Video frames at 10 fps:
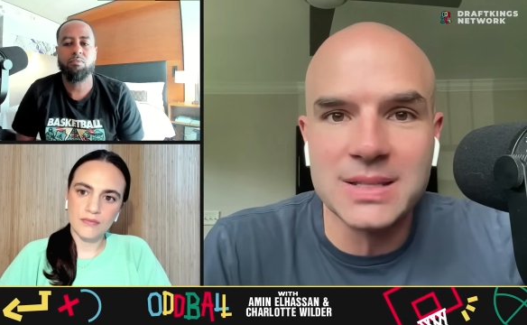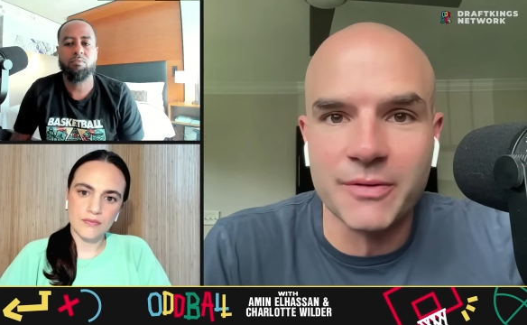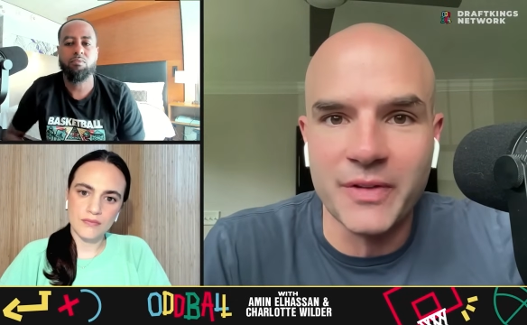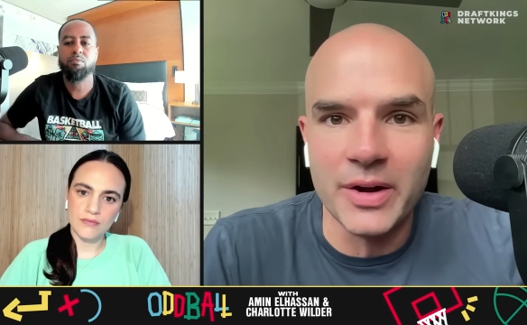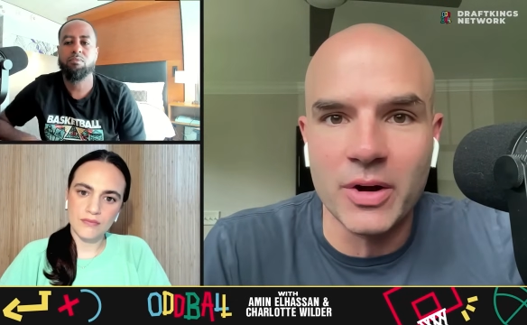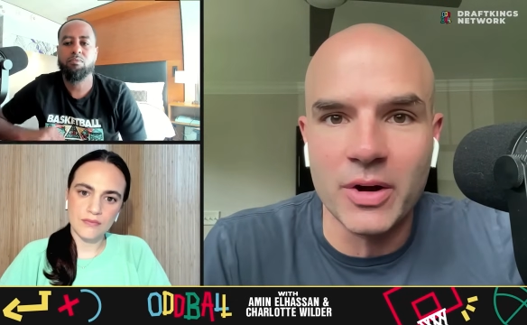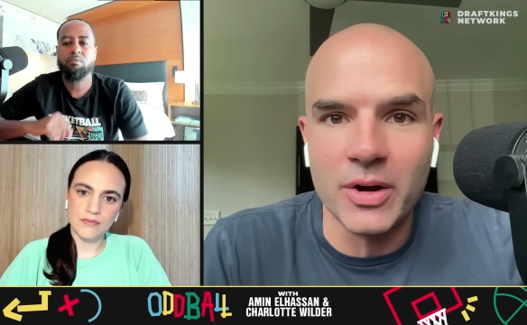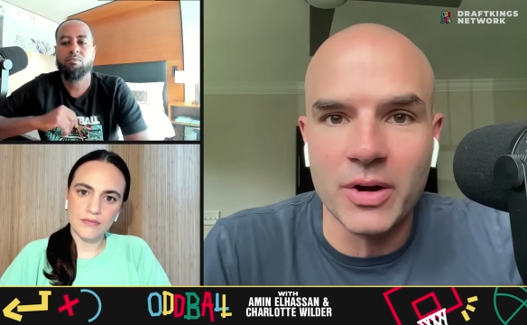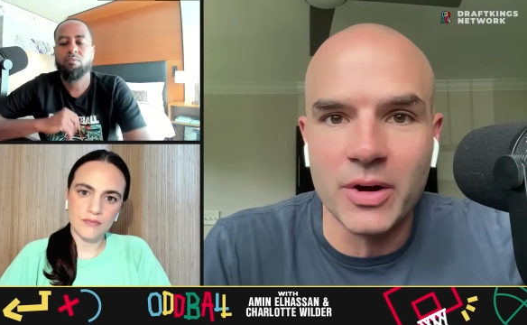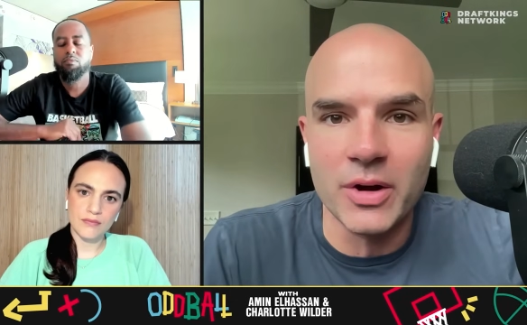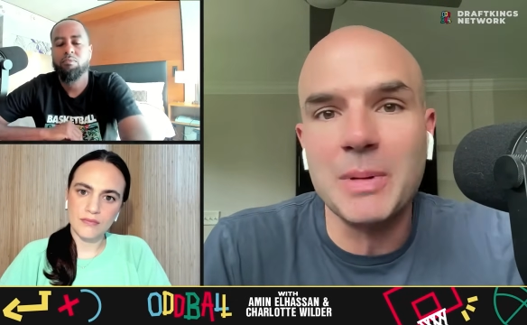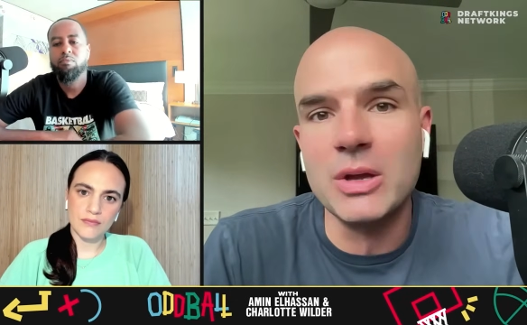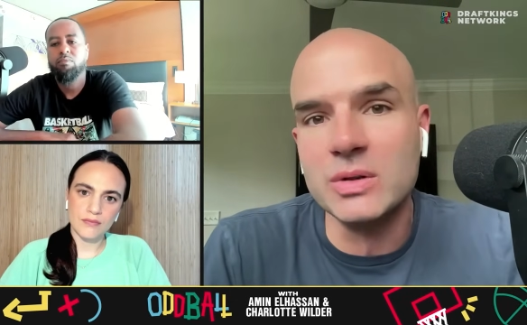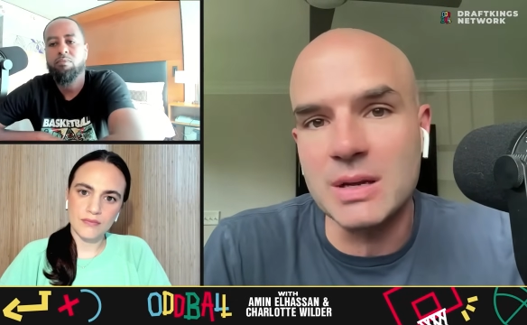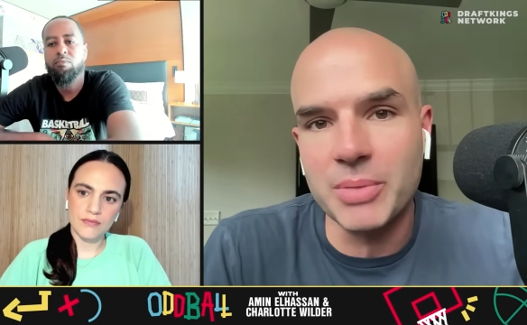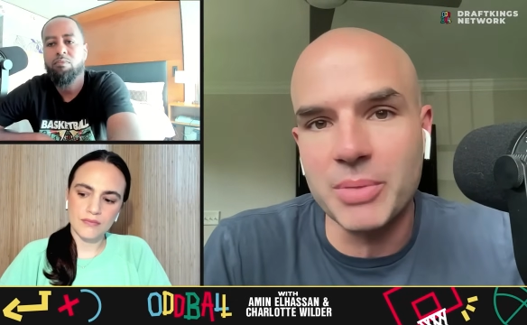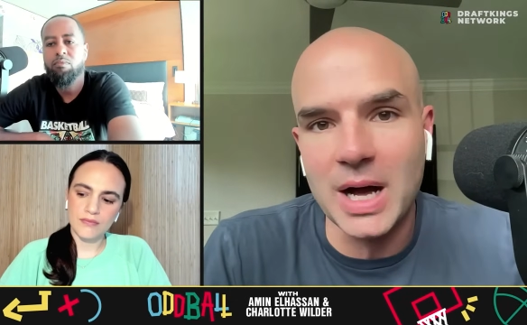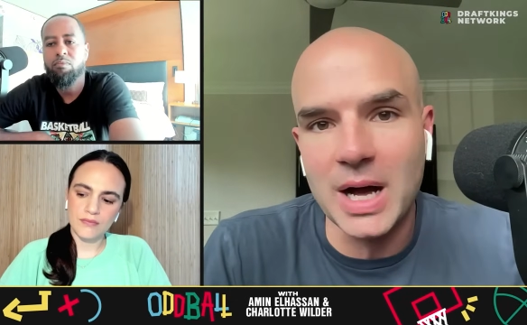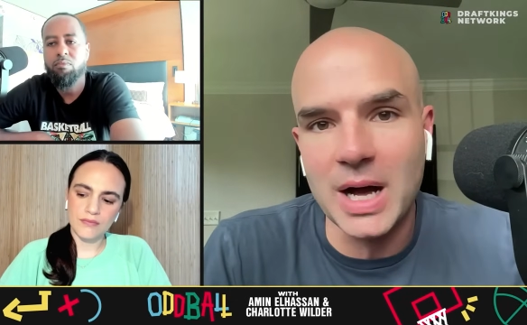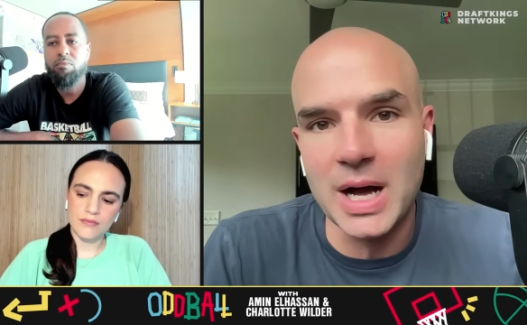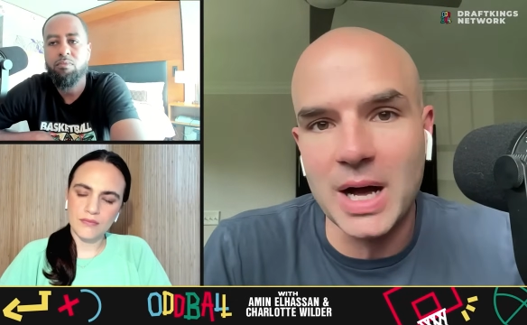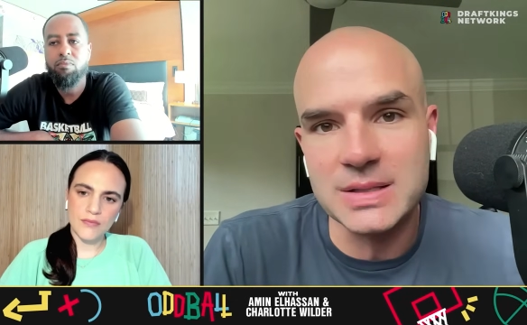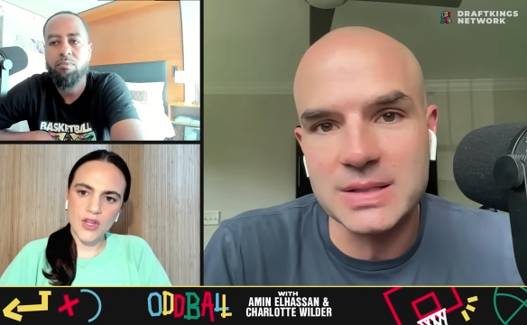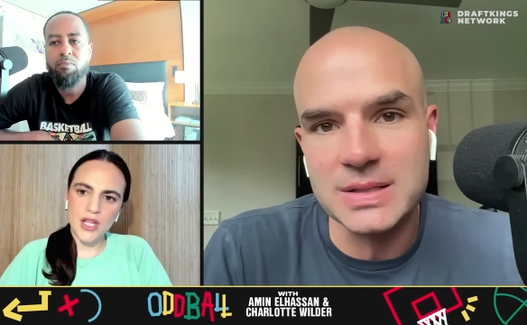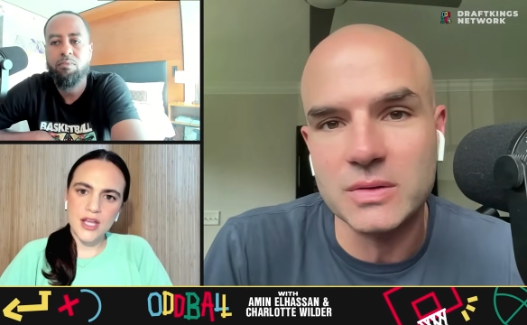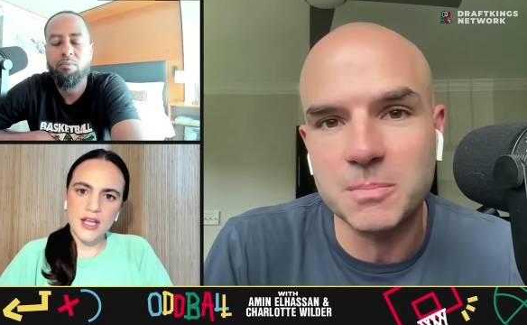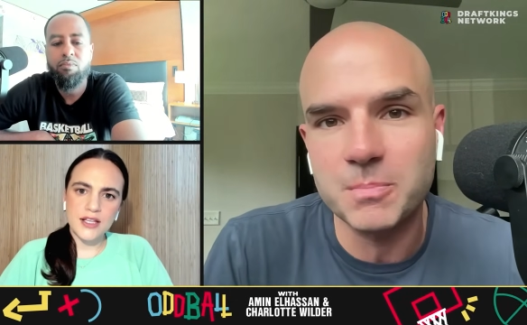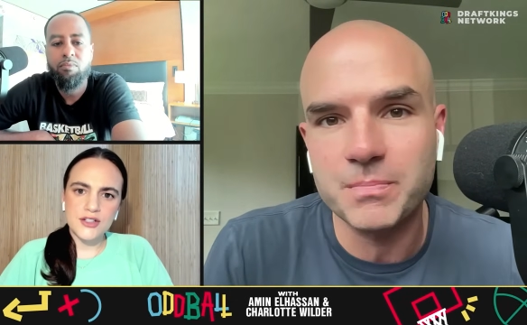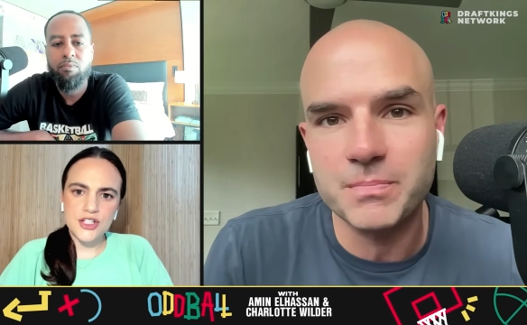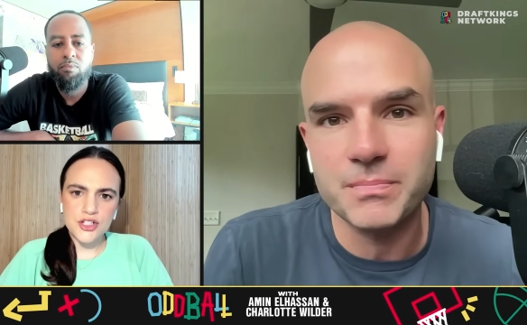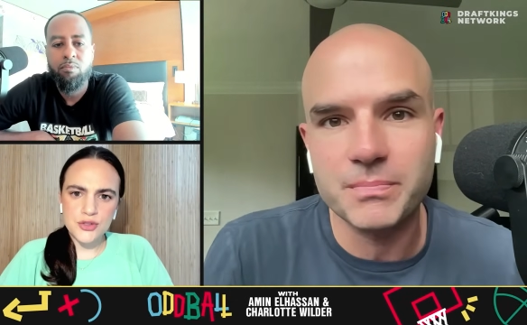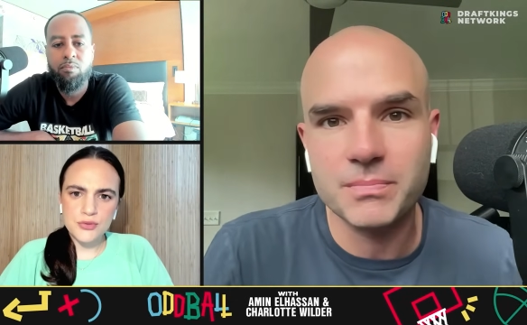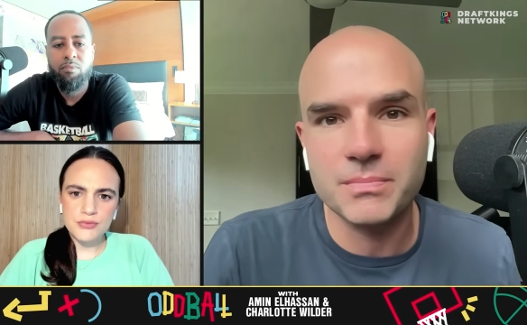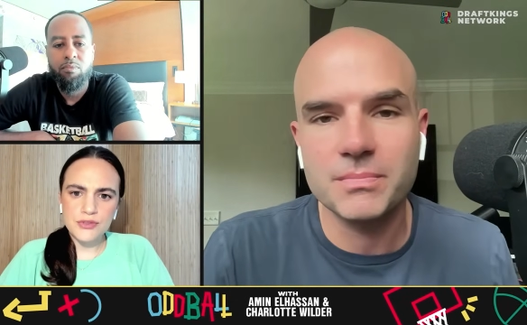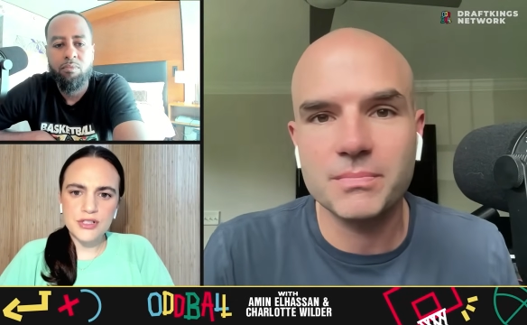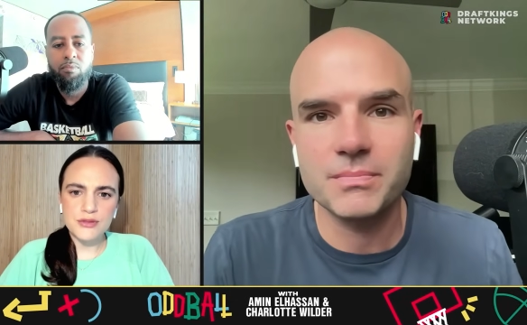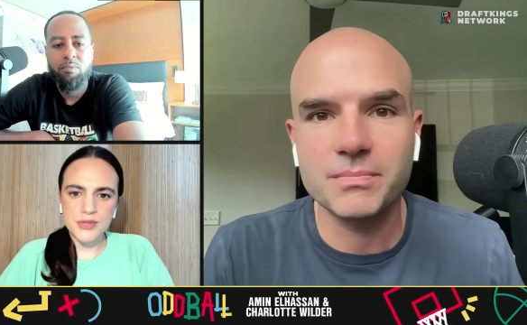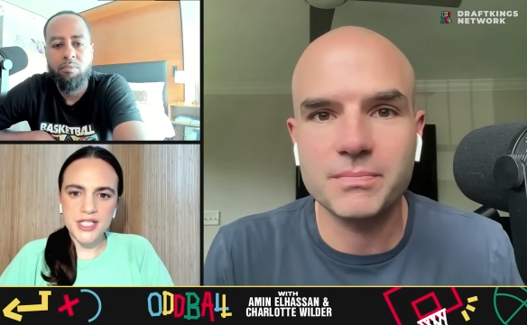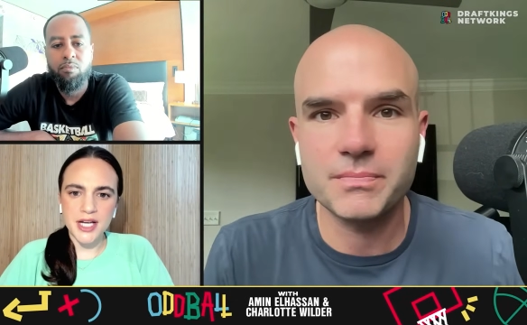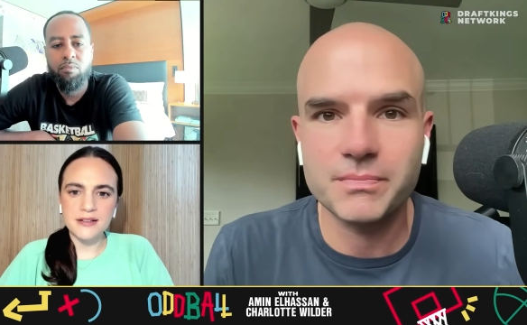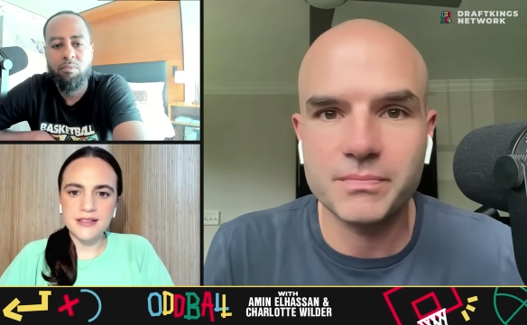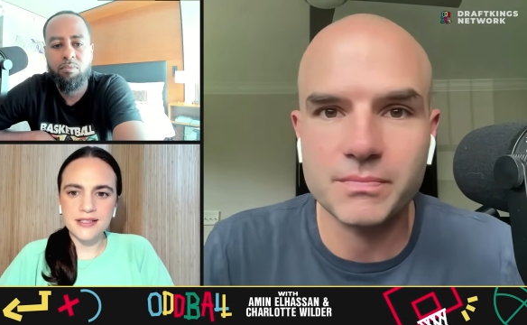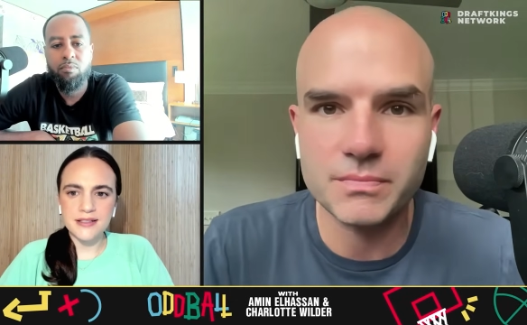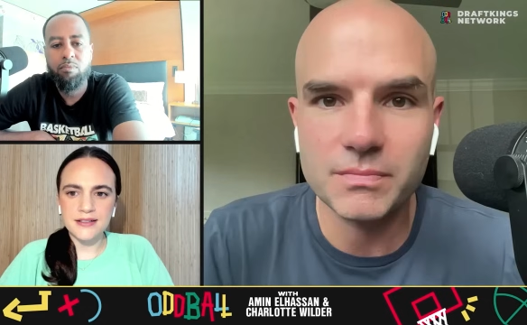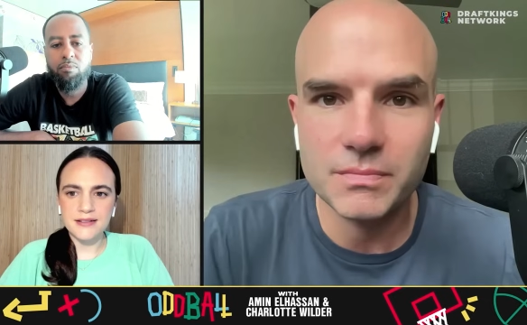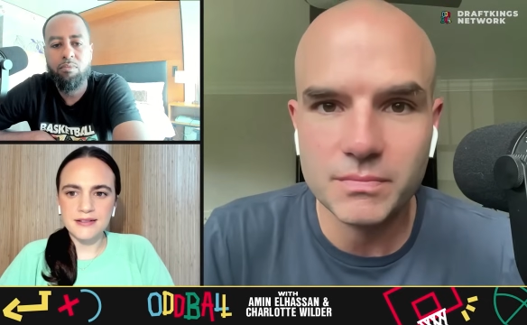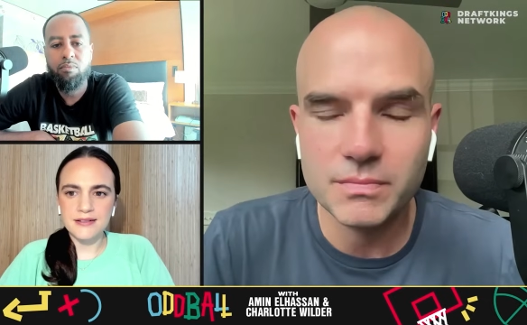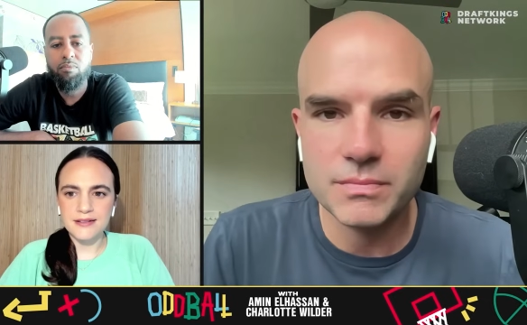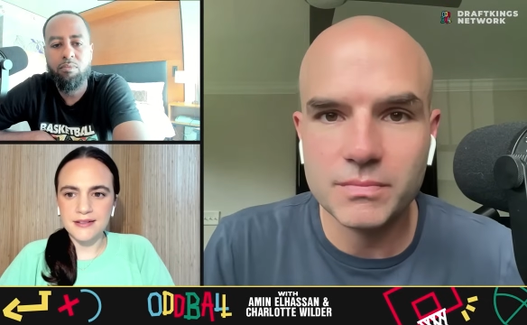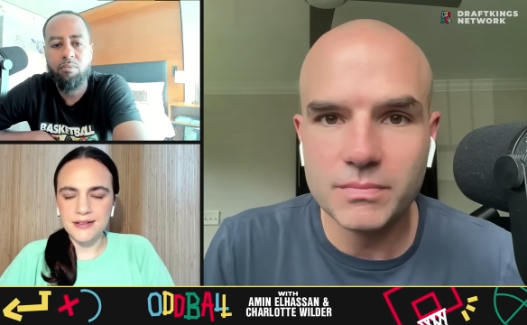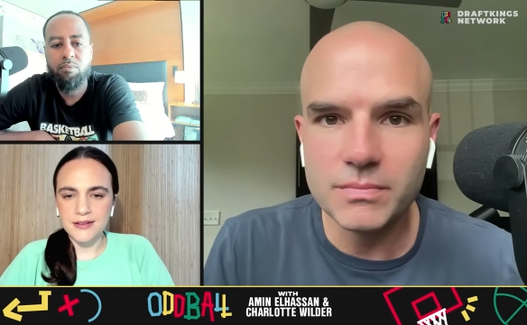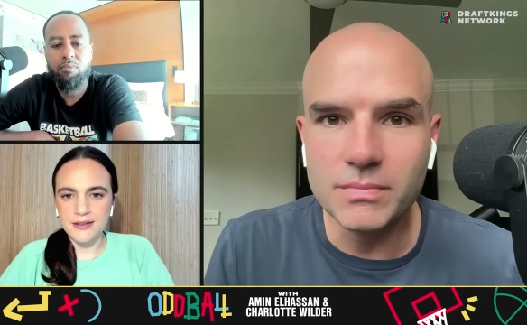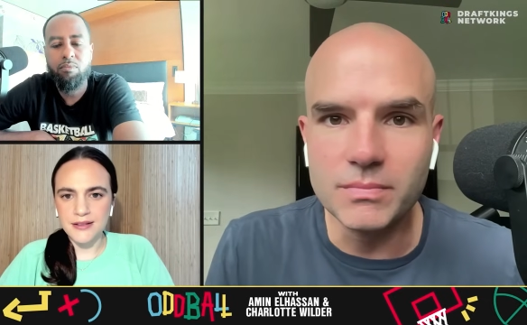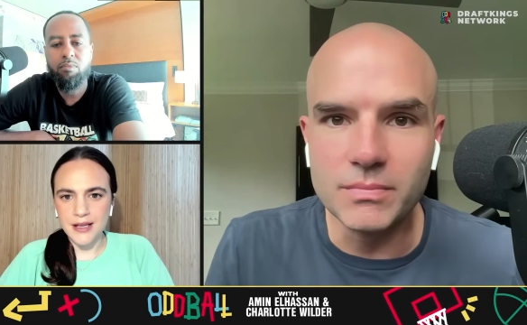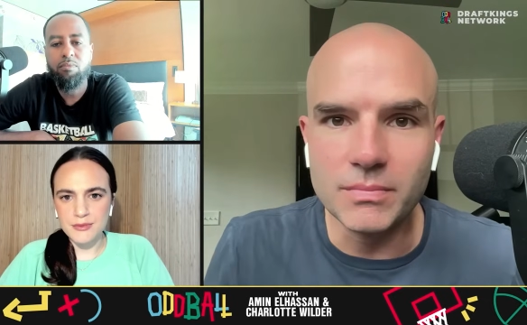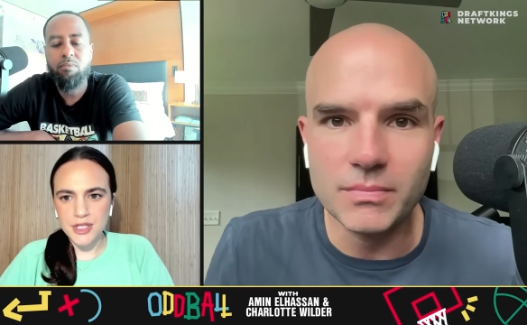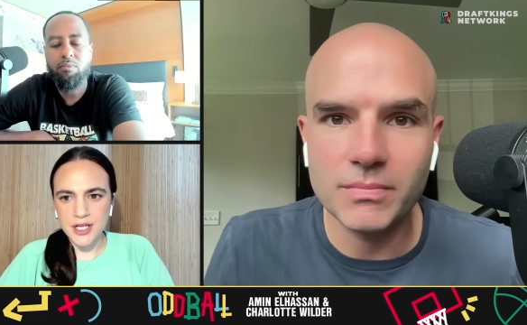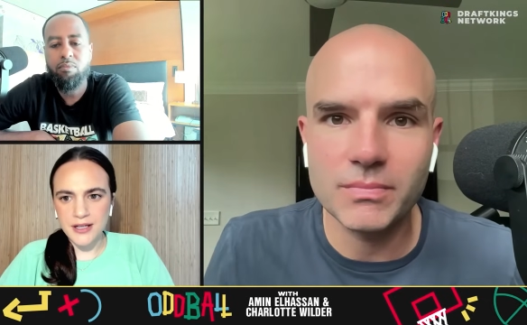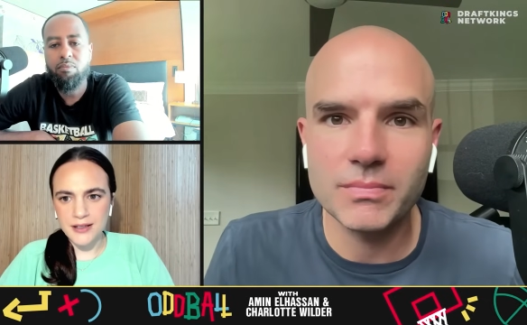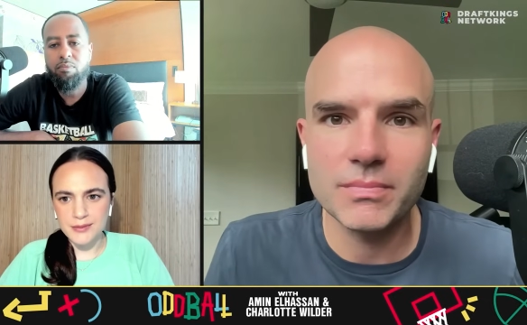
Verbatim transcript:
Speaker 1: defender just by using blocks and steals.
Speaker 2: Did you did you reach out to to MJ